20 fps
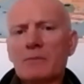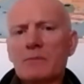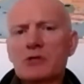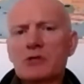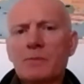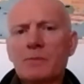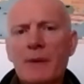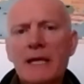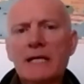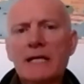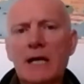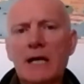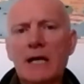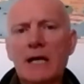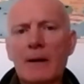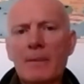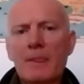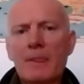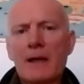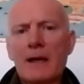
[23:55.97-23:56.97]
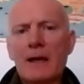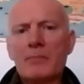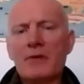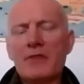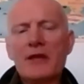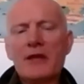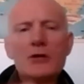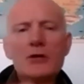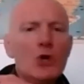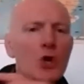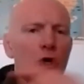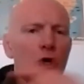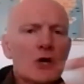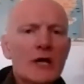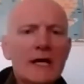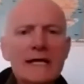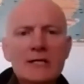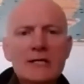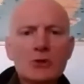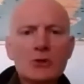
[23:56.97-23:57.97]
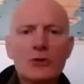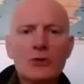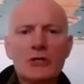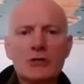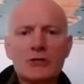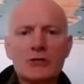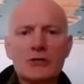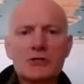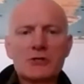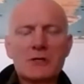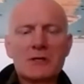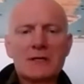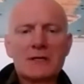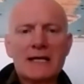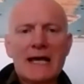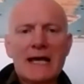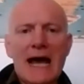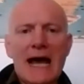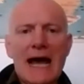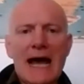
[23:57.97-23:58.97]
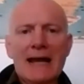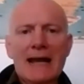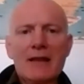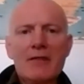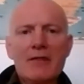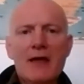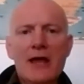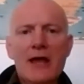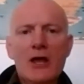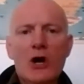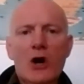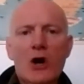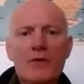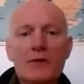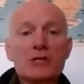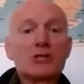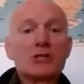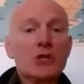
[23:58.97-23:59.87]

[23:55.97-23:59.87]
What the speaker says: speaker. But then you look at his audience, and they are the